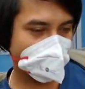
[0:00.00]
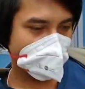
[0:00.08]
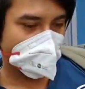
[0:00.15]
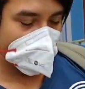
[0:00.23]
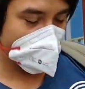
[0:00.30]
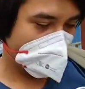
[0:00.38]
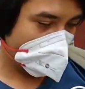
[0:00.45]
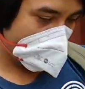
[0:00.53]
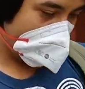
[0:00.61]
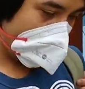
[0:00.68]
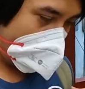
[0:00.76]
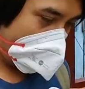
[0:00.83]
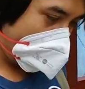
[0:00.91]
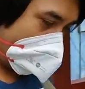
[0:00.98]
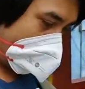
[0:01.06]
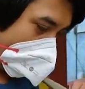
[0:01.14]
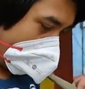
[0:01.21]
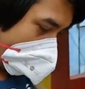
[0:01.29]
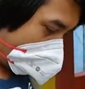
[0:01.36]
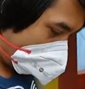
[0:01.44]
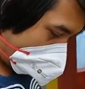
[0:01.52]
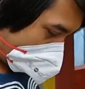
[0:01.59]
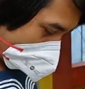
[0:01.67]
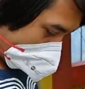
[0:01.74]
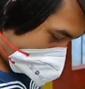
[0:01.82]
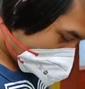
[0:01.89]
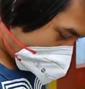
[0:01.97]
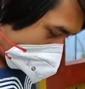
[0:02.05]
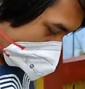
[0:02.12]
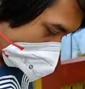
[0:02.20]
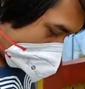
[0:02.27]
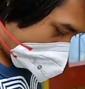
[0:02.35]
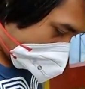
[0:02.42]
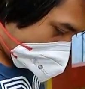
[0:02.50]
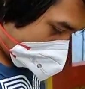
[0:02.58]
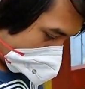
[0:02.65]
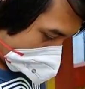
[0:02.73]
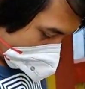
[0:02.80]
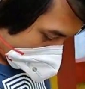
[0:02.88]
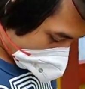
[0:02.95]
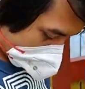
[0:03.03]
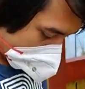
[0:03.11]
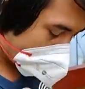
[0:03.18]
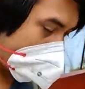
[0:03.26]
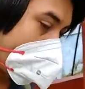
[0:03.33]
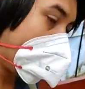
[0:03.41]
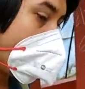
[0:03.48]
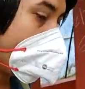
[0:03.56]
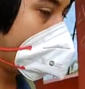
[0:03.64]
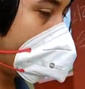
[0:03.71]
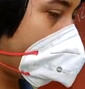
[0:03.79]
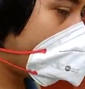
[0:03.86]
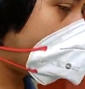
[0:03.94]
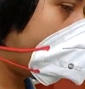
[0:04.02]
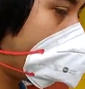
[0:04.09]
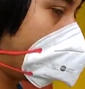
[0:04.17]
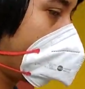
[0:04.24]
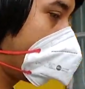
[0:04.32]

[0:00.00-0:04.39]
It's not so small as well. It's not this size, but it's actually small, right?